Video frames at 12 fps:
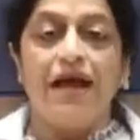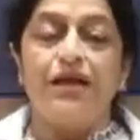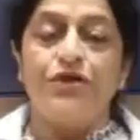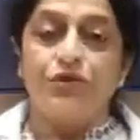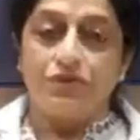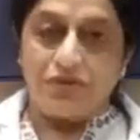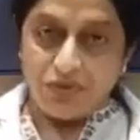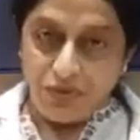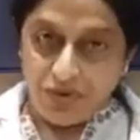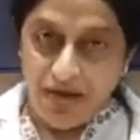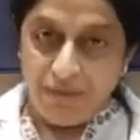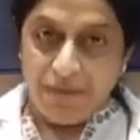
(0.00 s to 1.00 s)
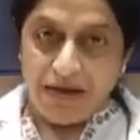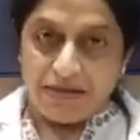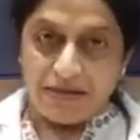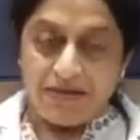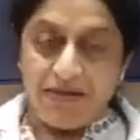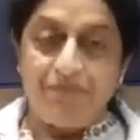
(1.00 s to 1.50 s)
to 3
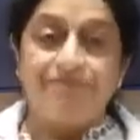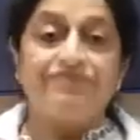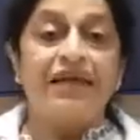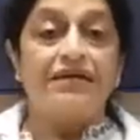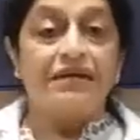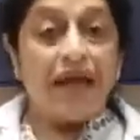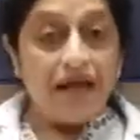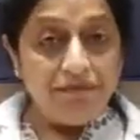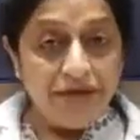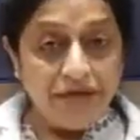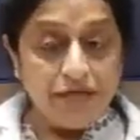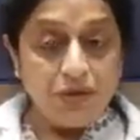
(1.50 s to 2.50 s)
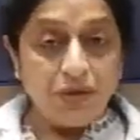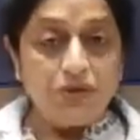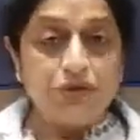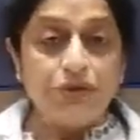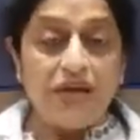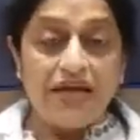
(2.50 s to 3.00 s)
months. Diabetes also,